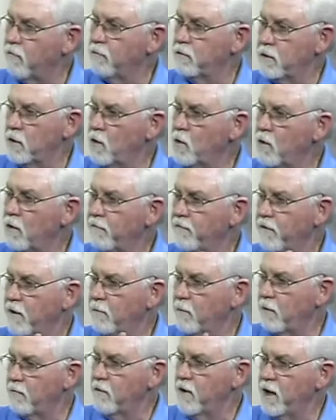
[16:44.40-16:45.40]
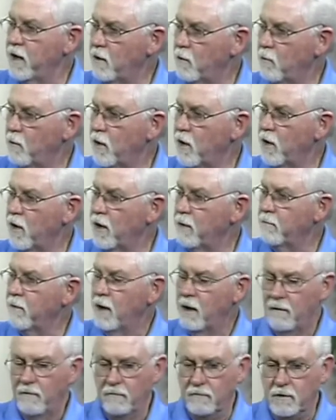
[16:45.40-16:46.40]
lure from a real worm,
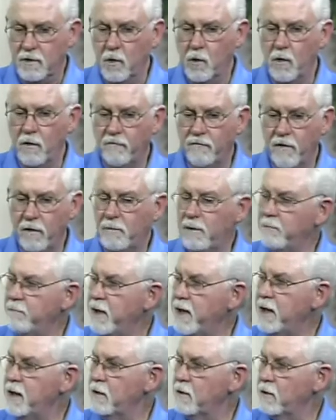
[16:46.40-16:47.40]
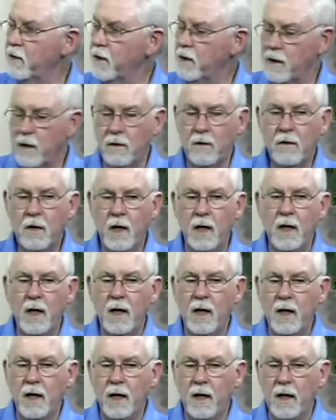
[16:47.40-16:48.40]
lure from a meal, you know. Mm-hmm.
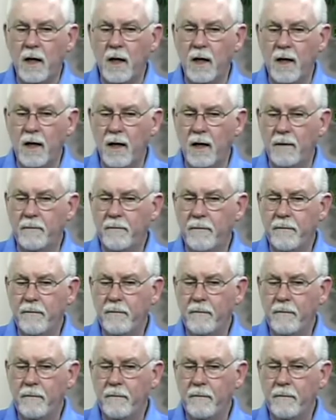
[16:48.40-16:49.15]
Uh,